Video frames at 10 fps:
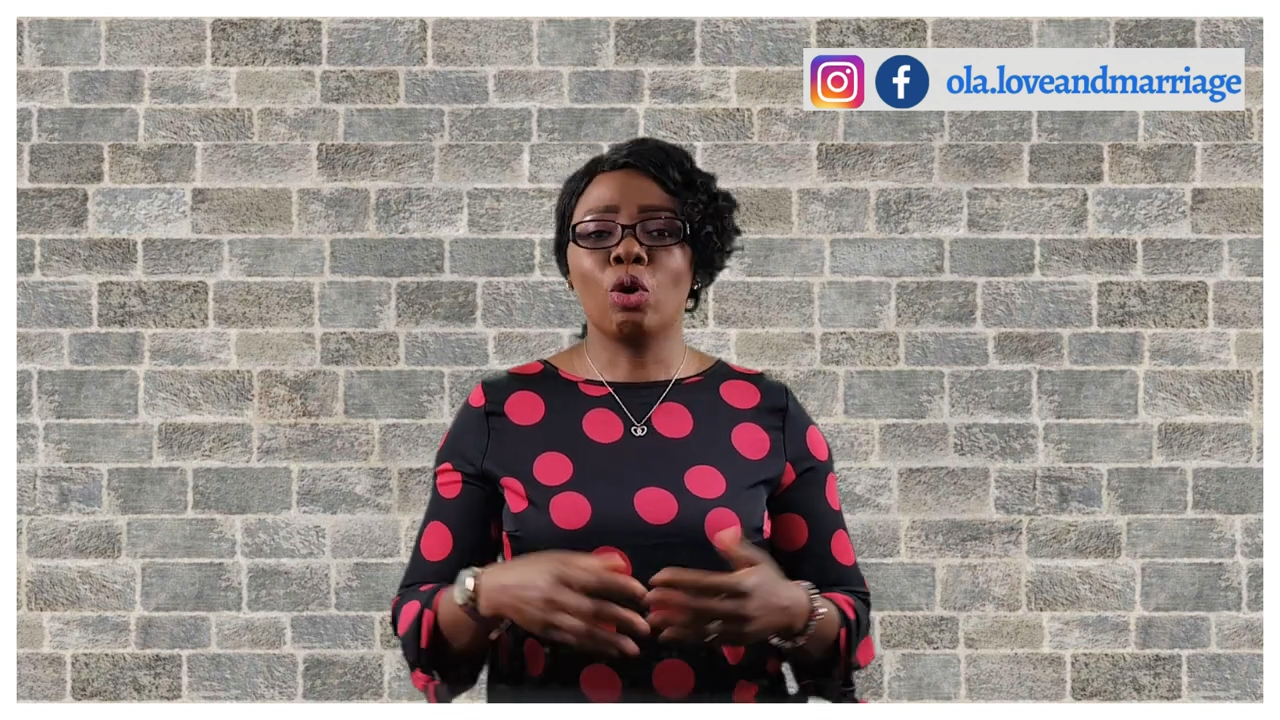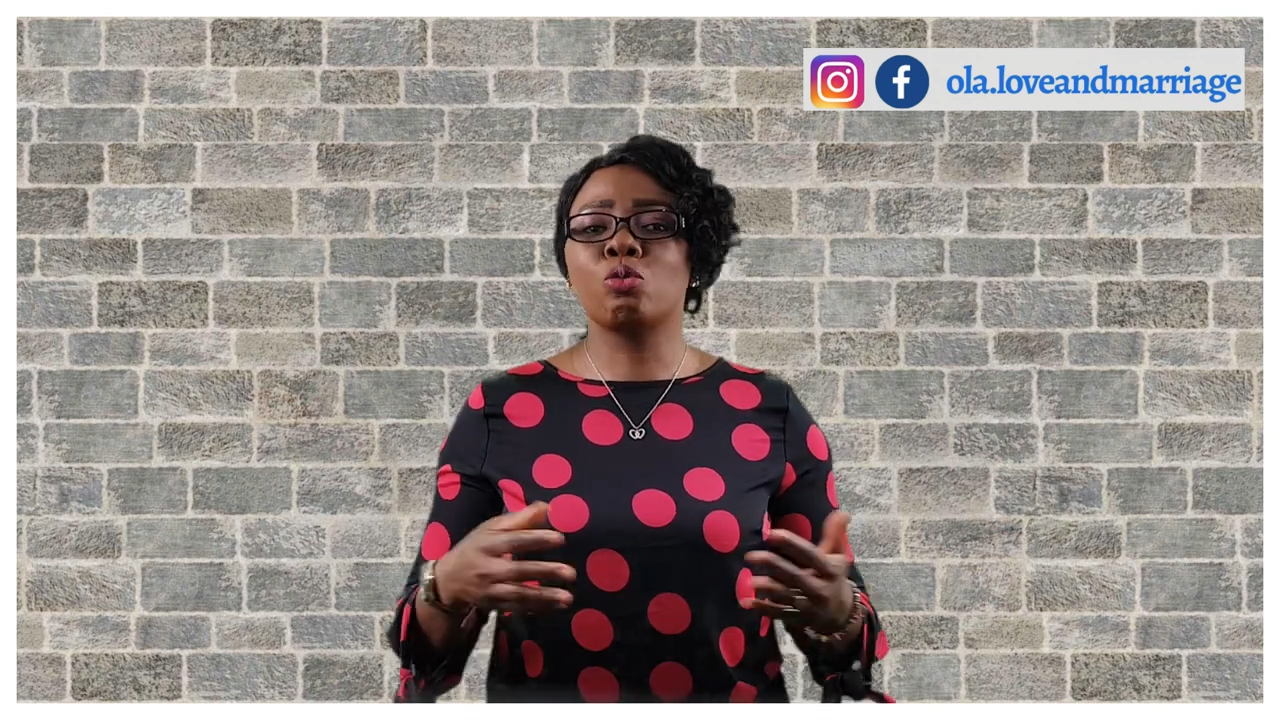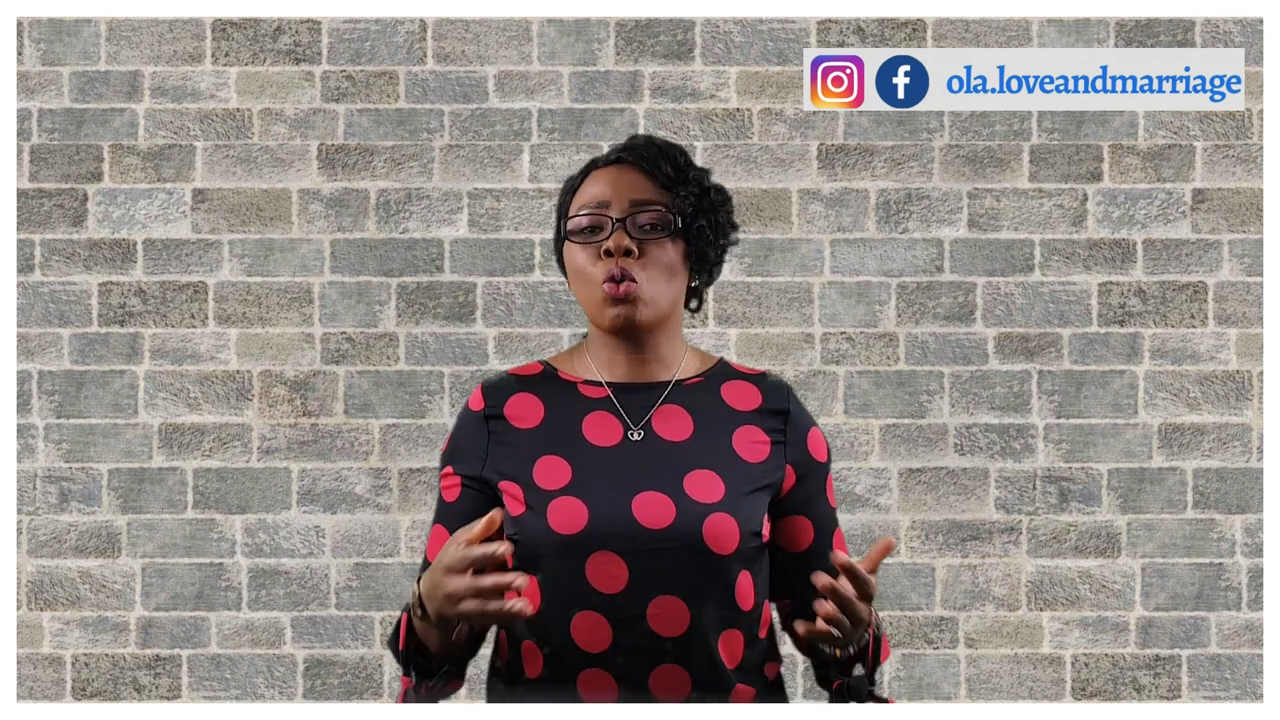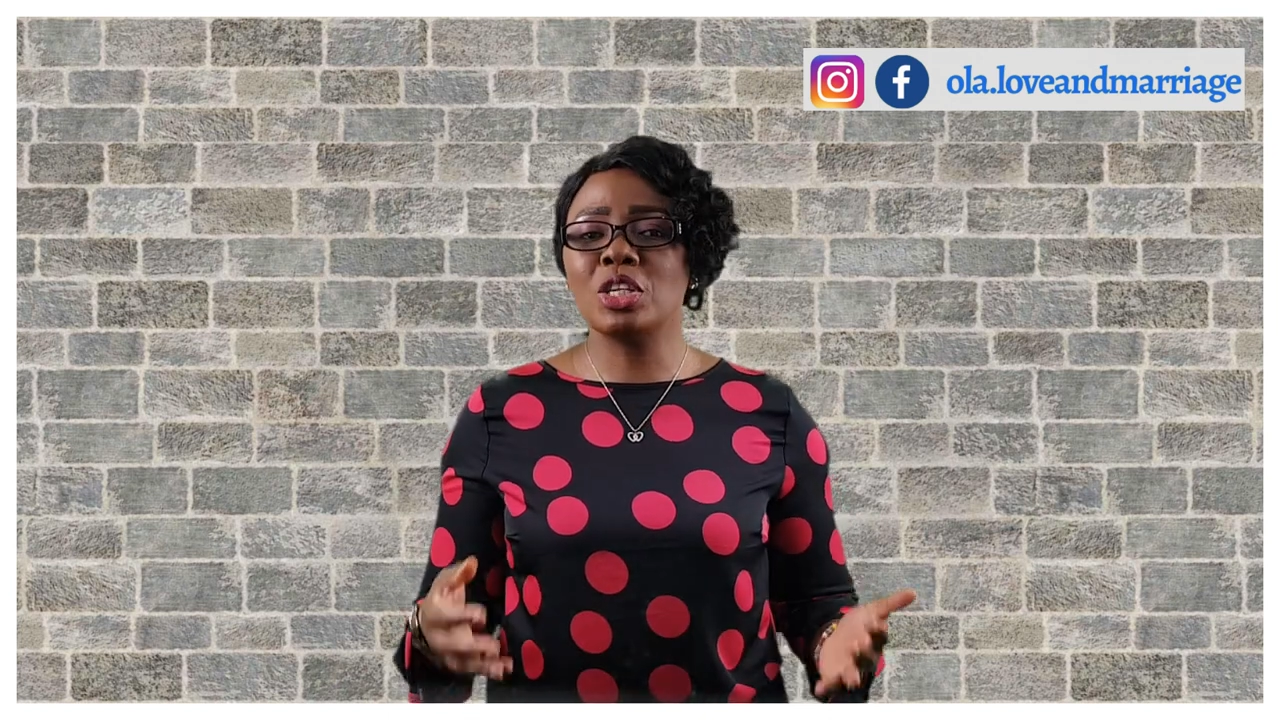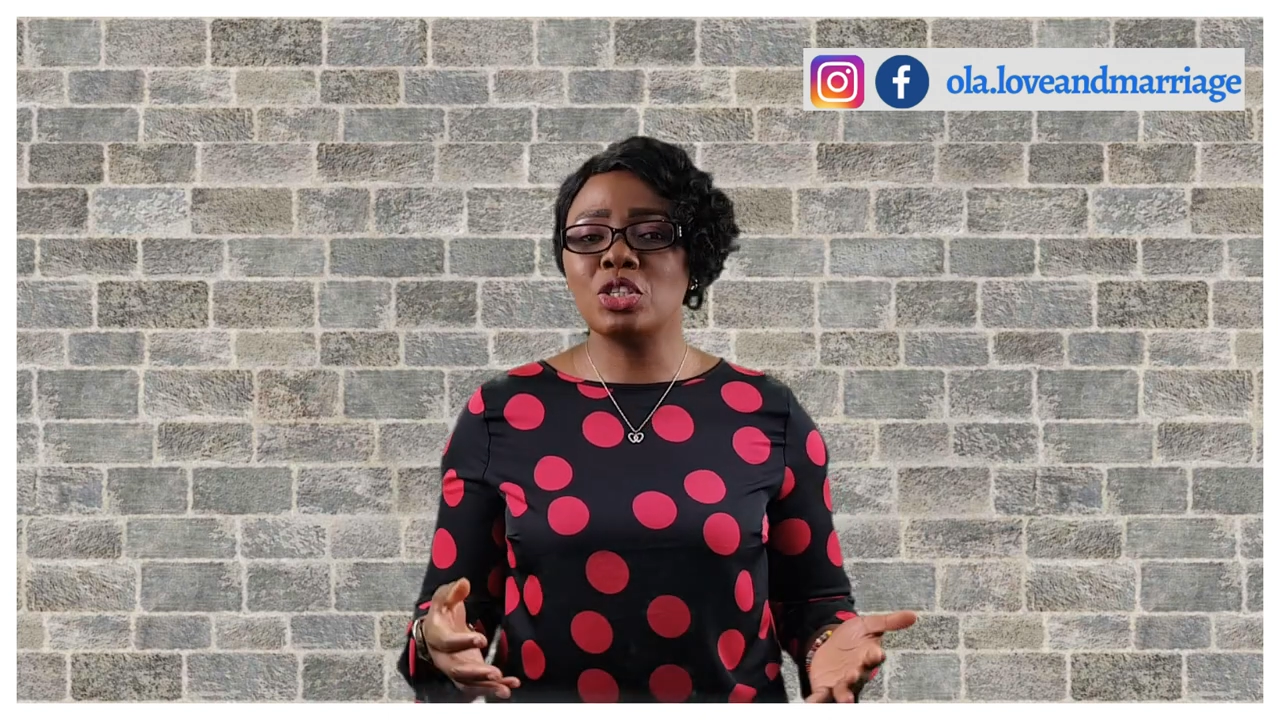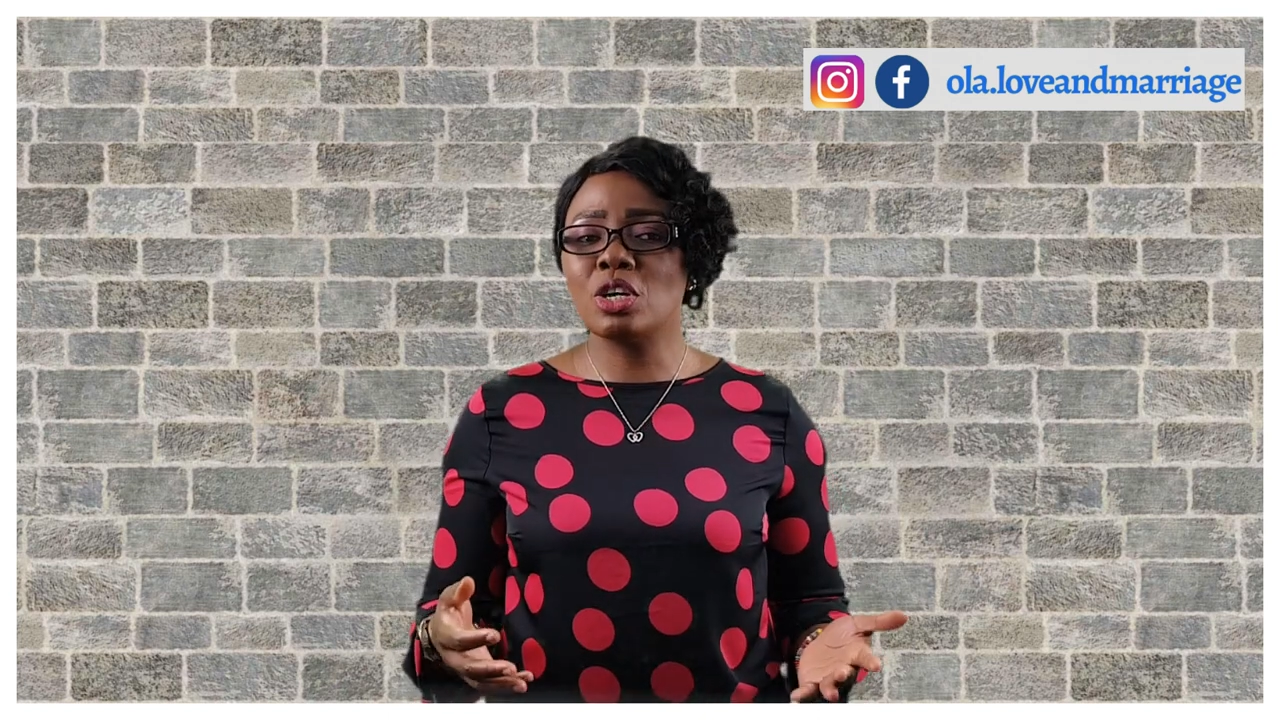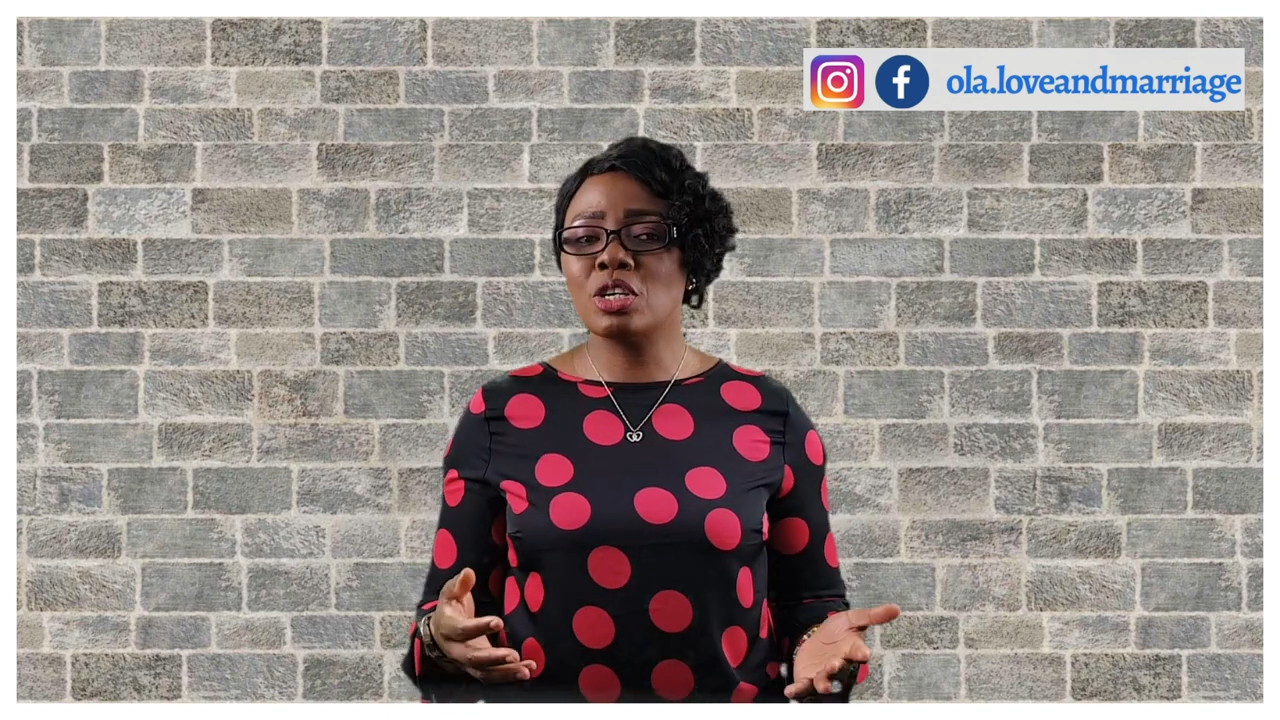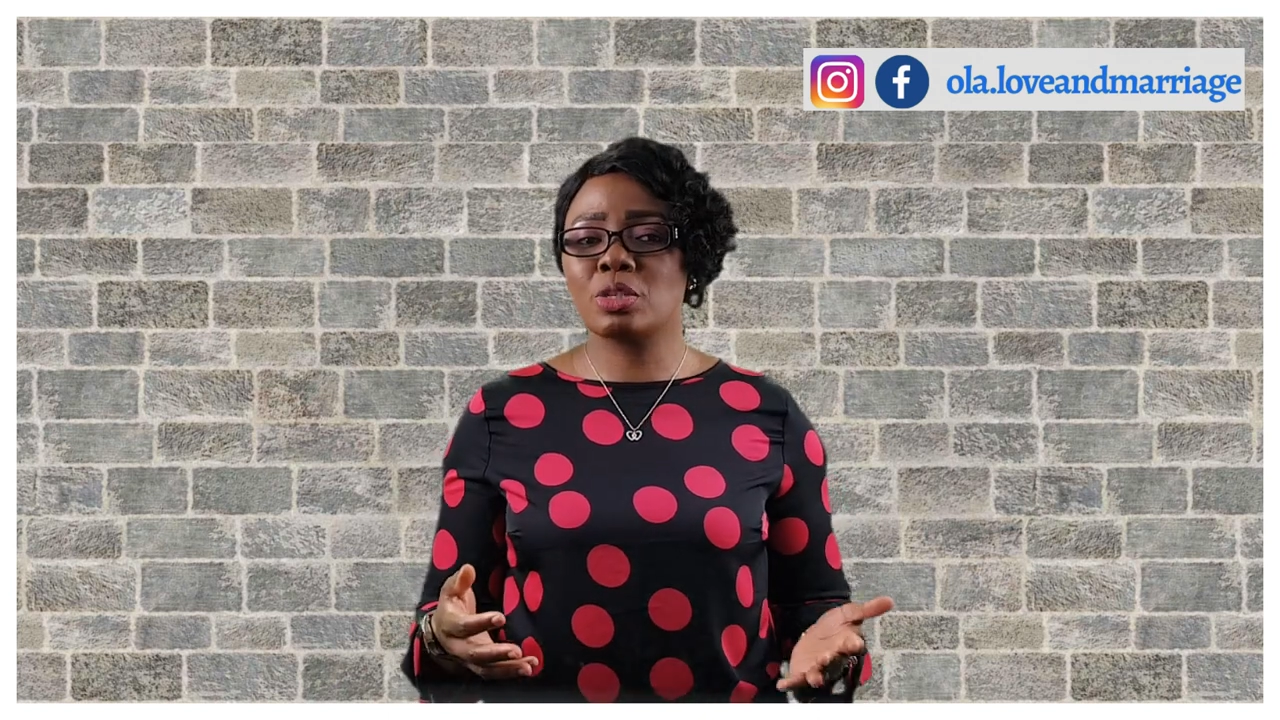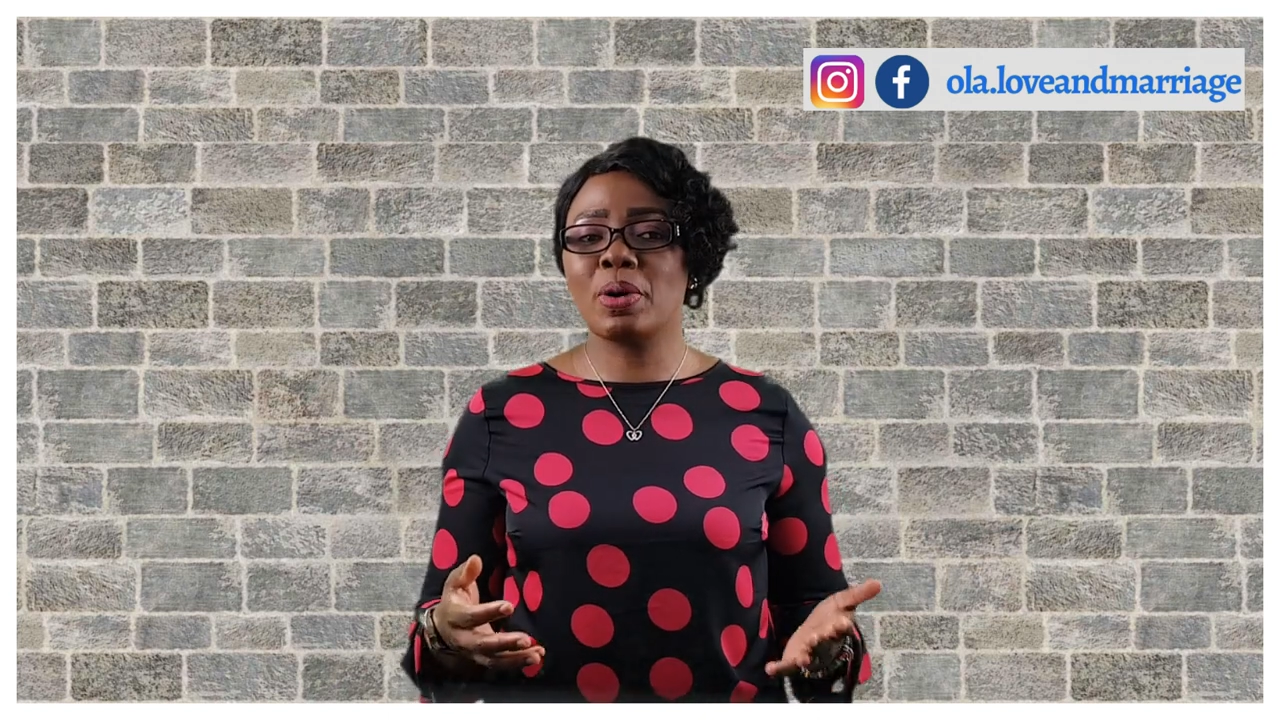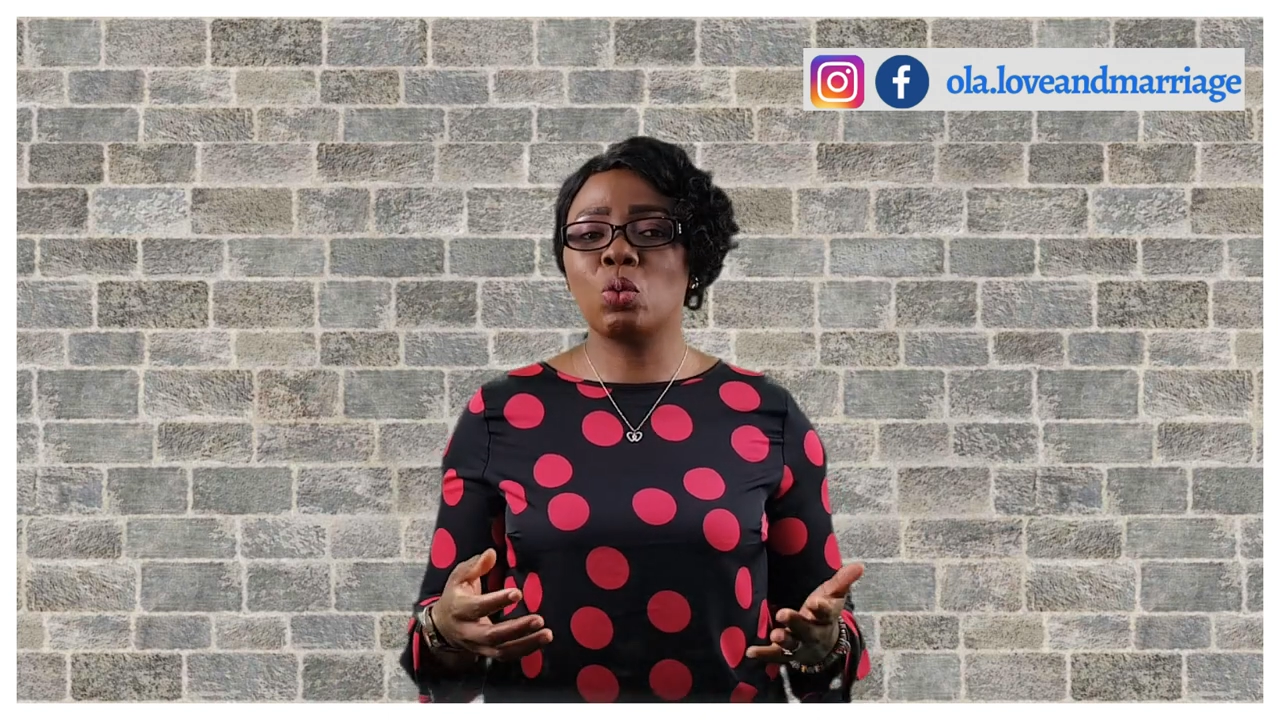of what your
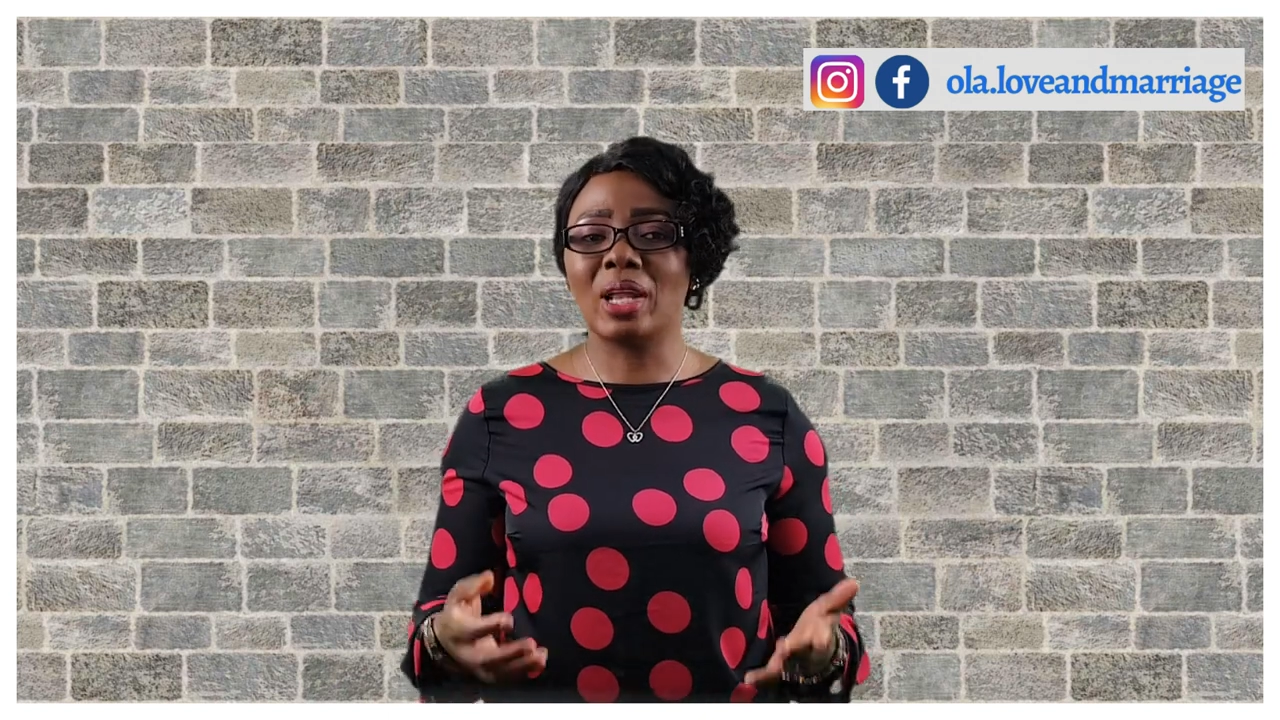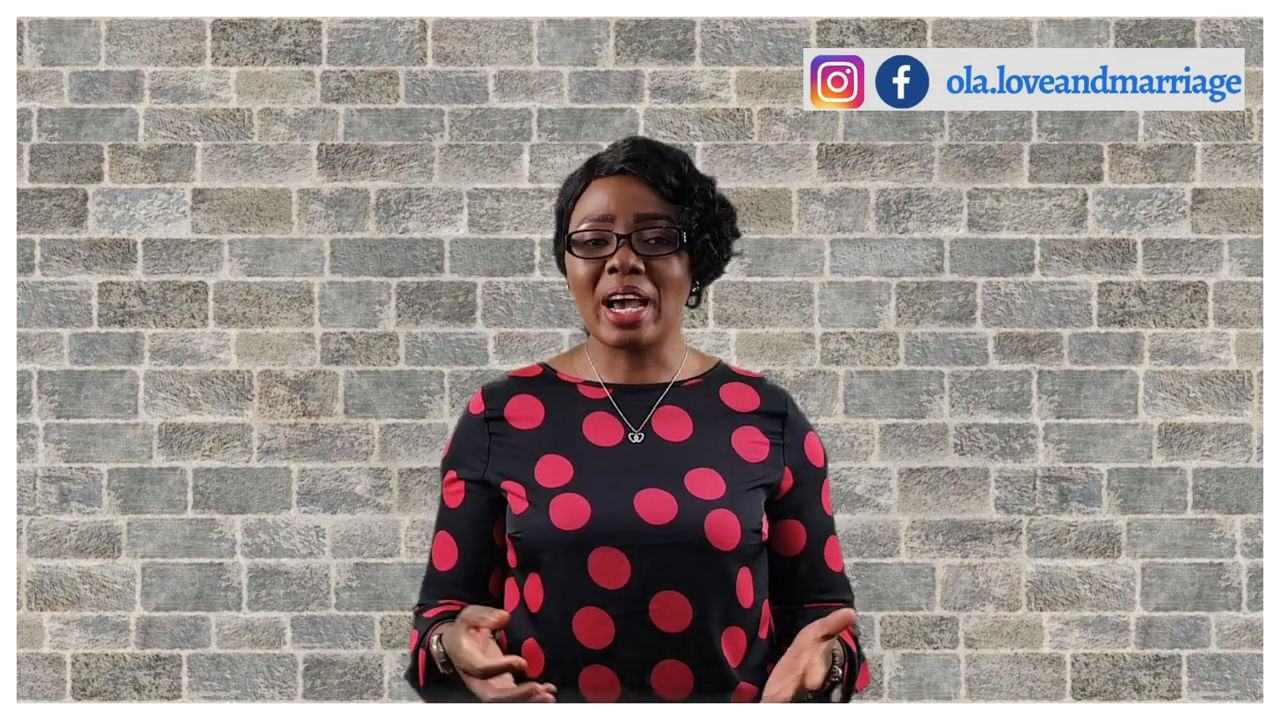husband would